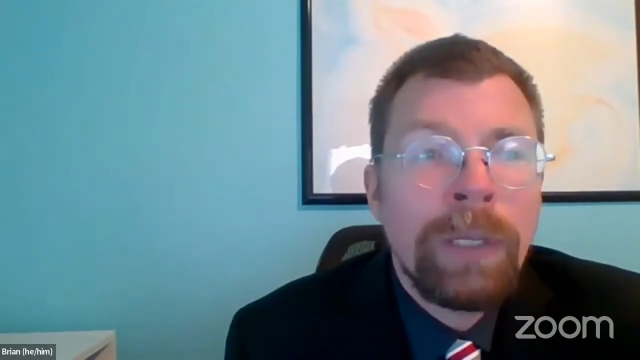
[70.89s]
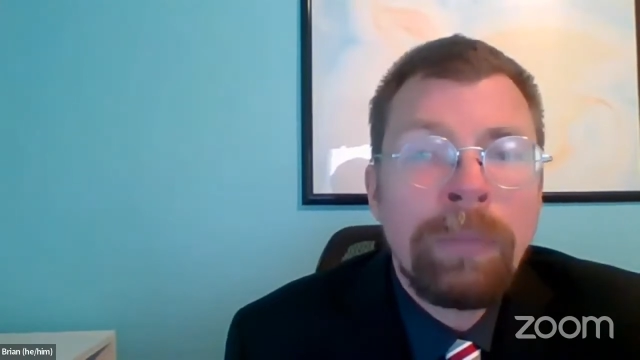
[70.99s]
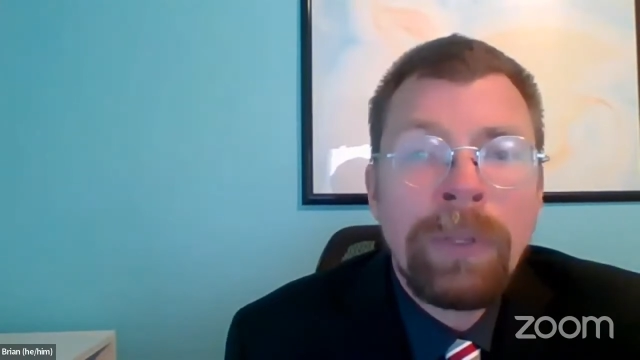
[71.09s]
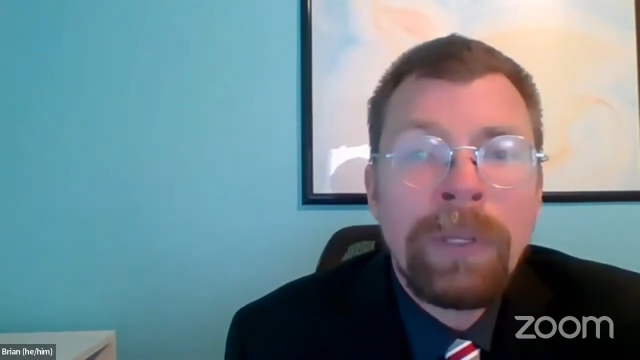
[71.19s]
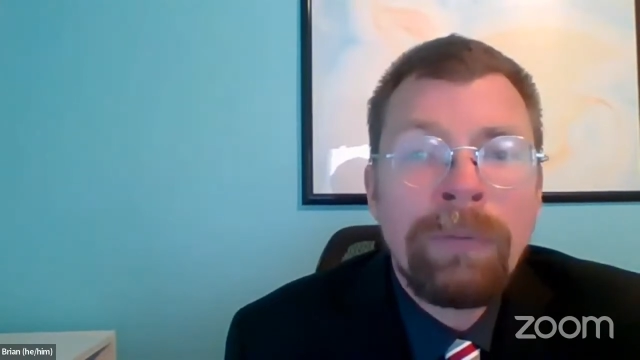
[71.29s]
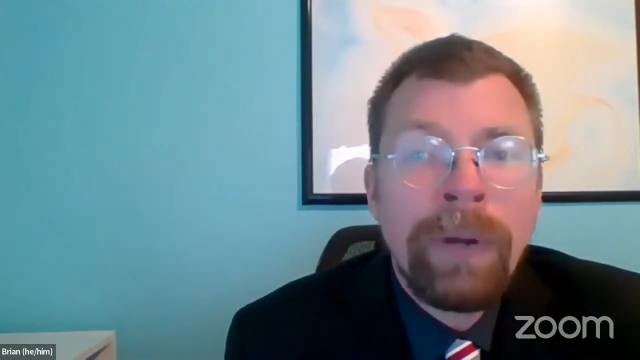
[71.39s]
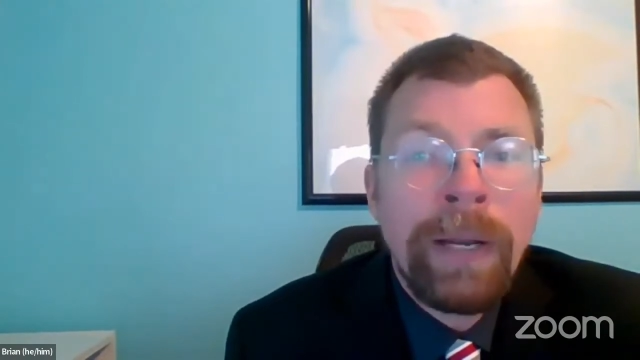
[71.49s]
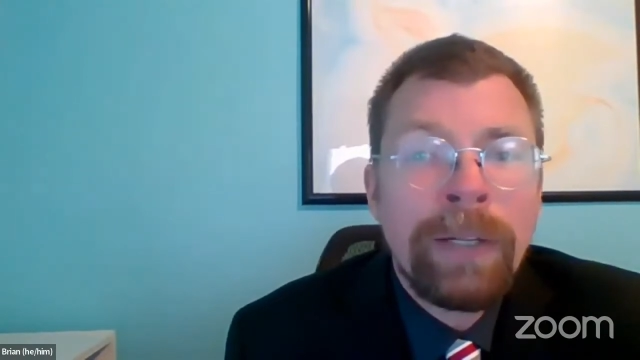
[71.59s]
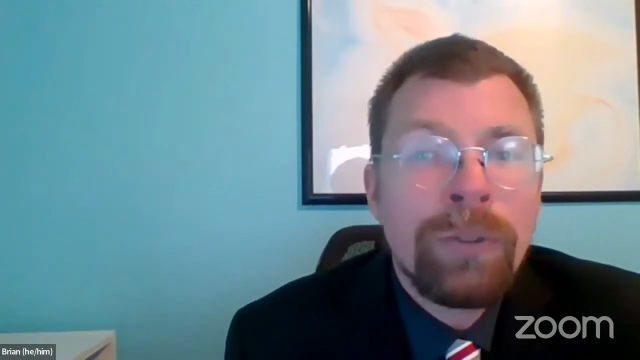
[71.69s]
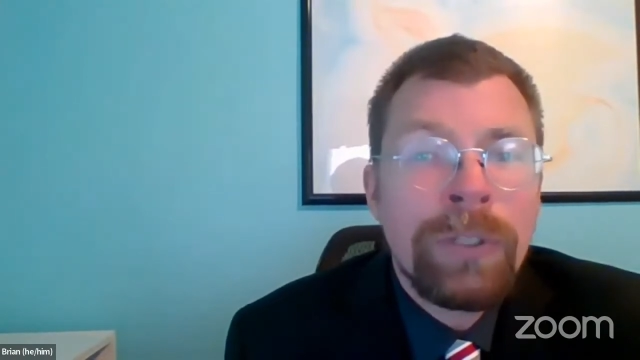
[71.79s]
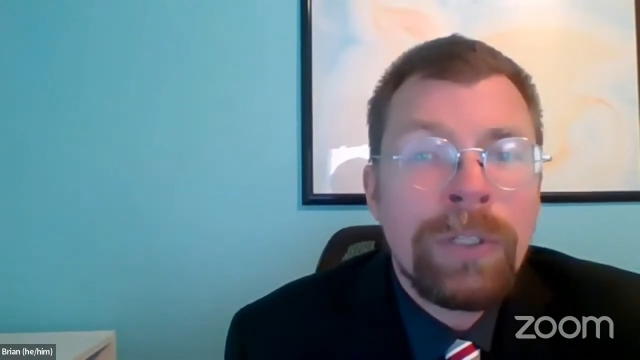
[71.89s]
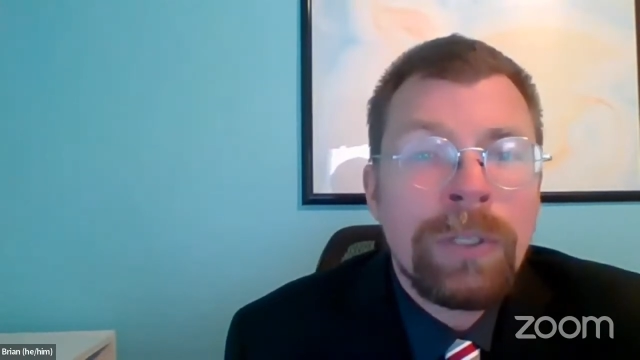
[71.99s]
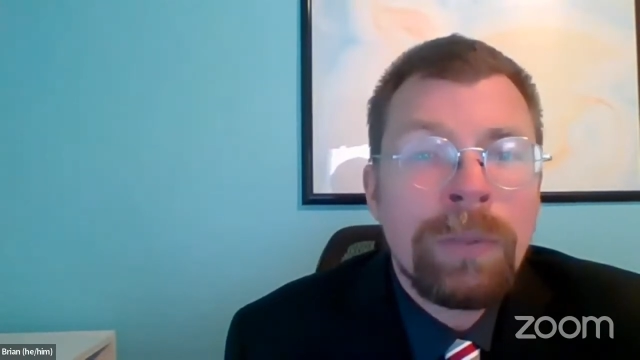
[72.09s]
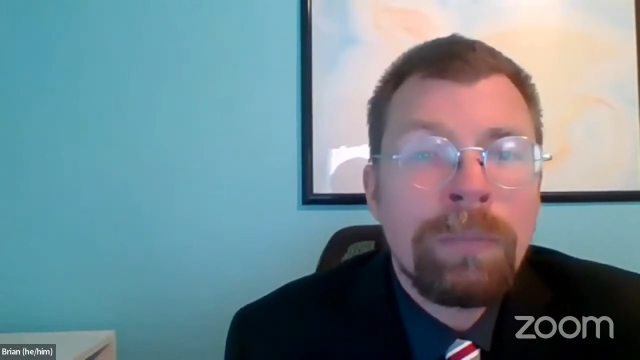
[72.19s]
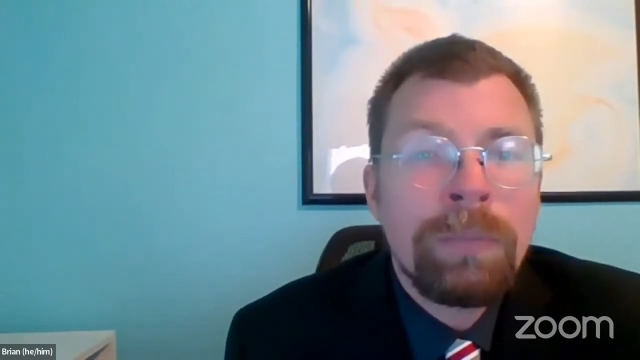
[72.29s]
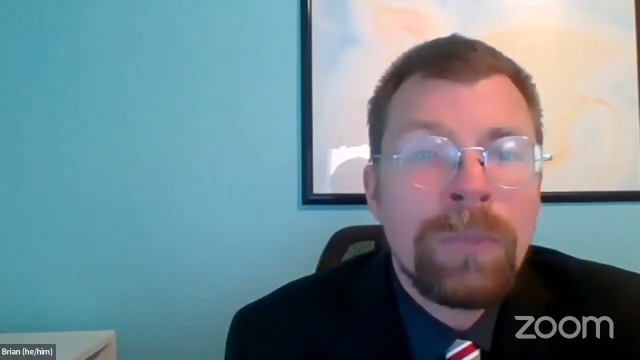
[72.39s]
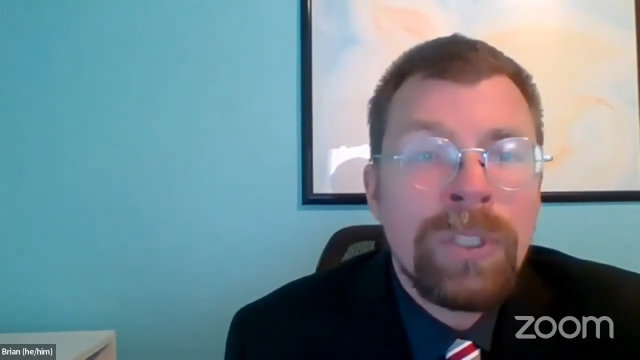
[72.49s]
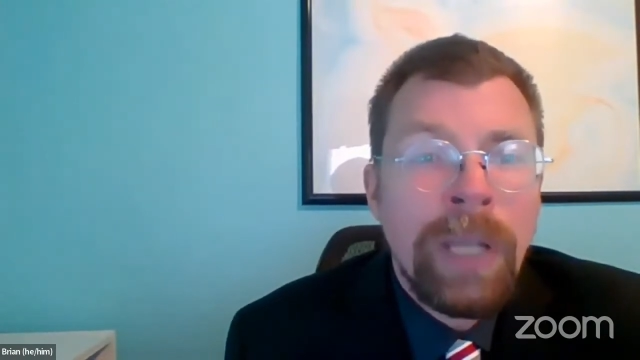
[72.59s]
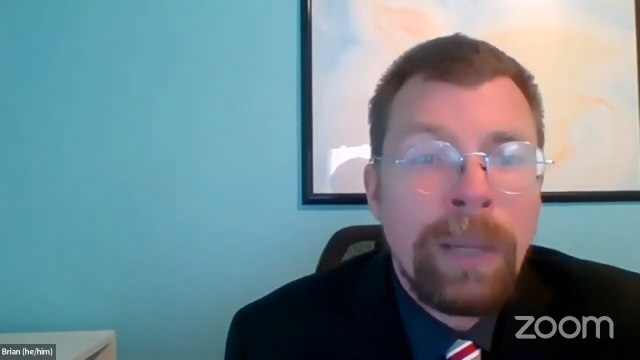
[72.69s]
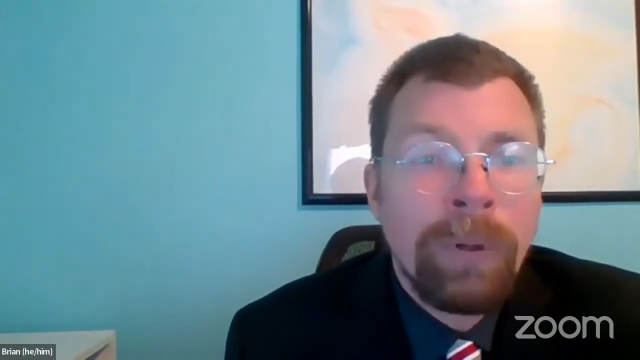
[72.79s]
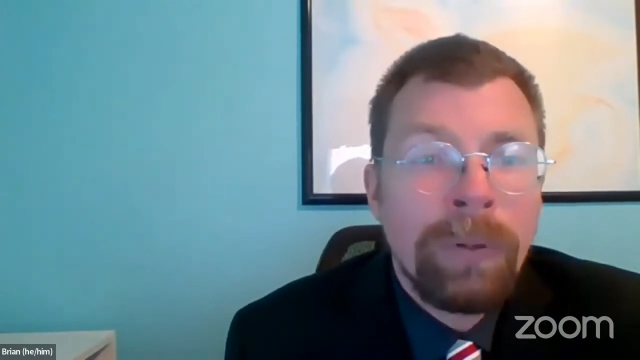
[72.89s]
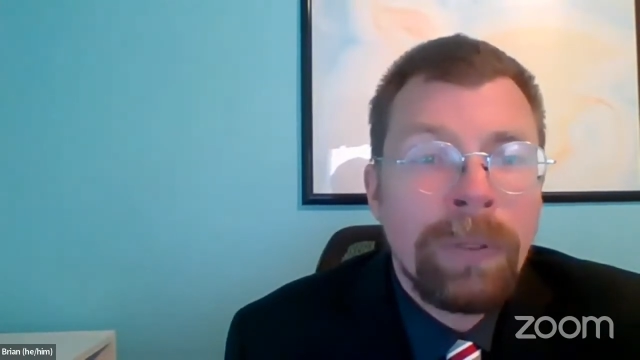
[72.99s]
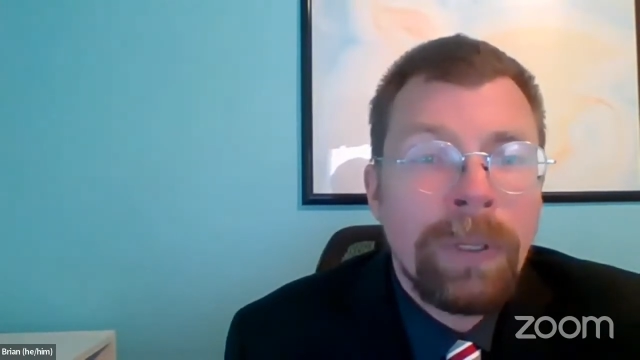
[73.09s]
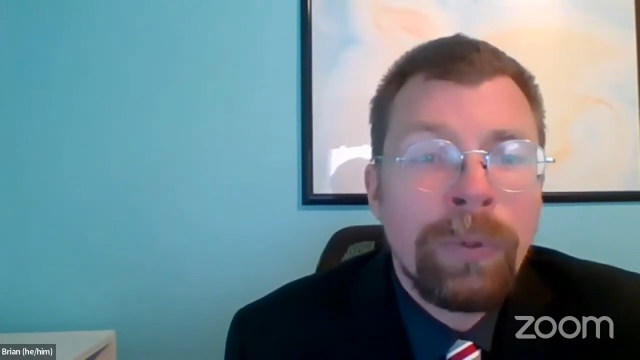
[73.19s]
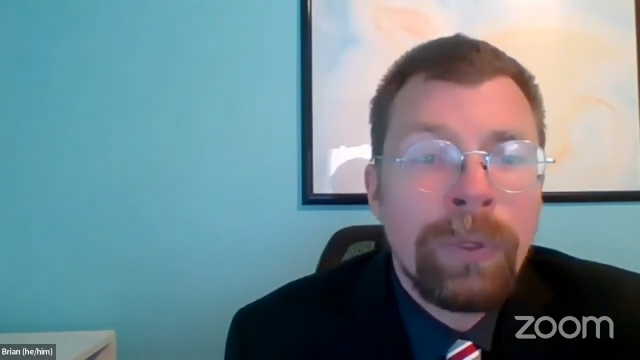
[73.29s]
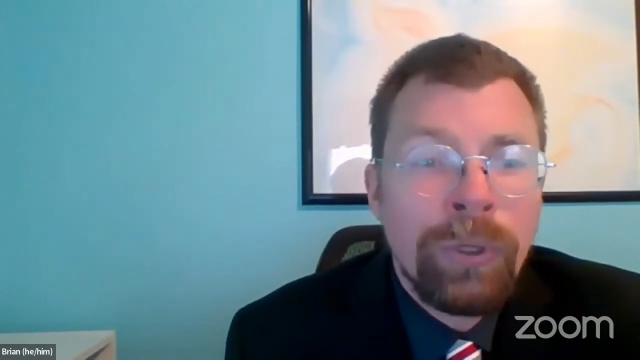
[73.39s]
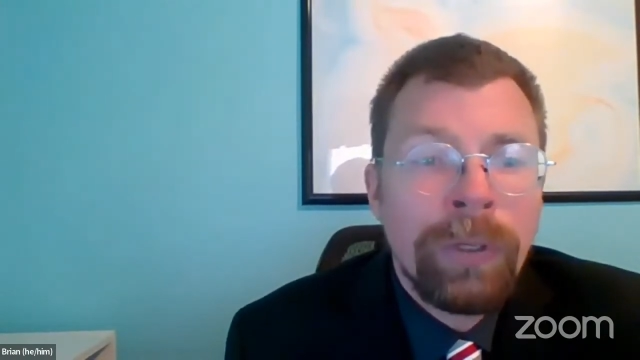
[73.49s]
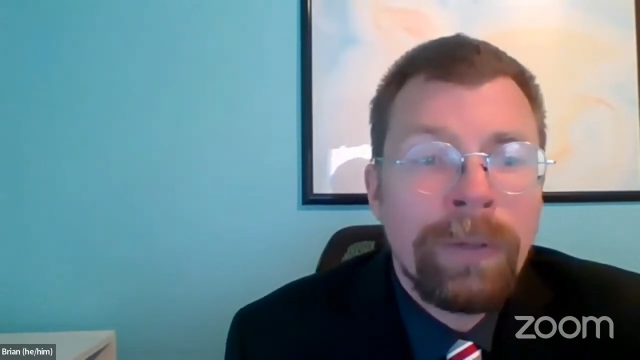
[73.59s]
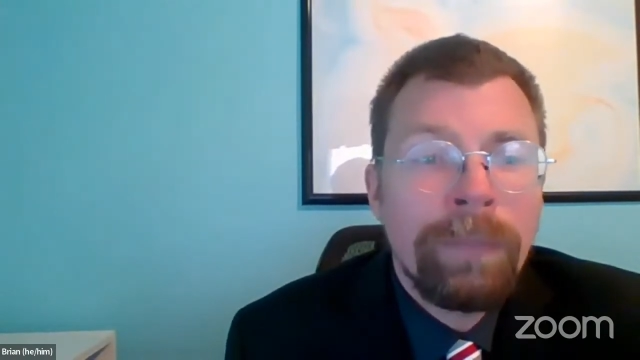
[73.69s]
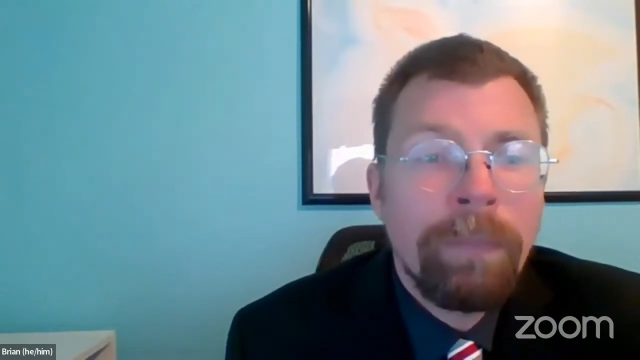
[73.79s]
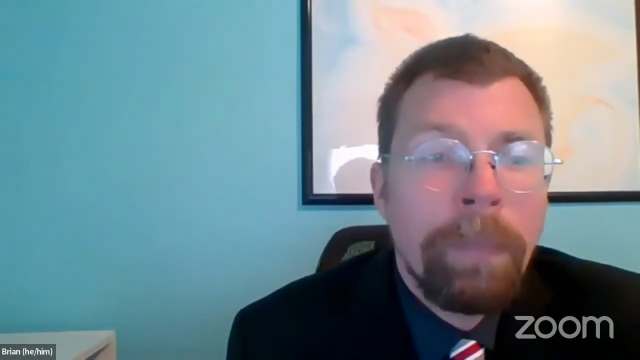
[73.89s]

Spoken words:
keep the financial system stable, we should.